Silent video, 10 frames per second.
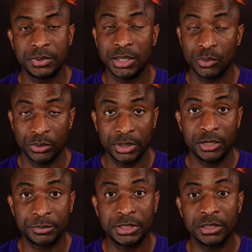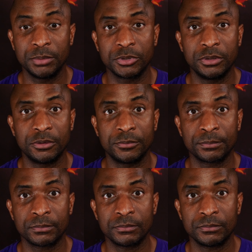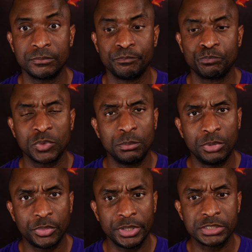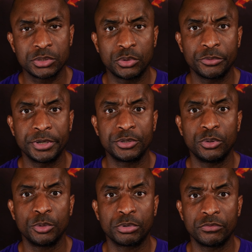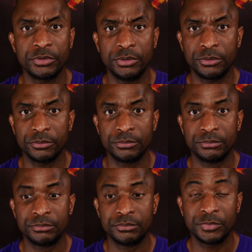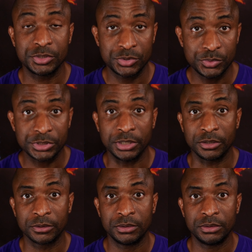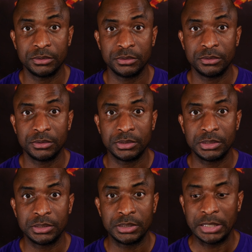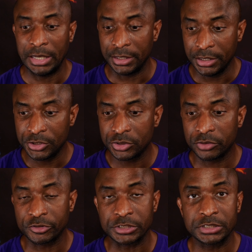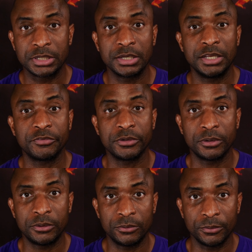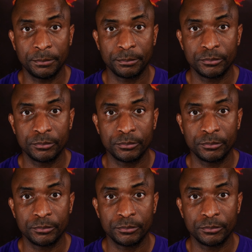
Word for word: And the Lord ended up telling him to go. But the thing is, the Lord already told the prophet no, the soothsayer. And he should have just left it alone.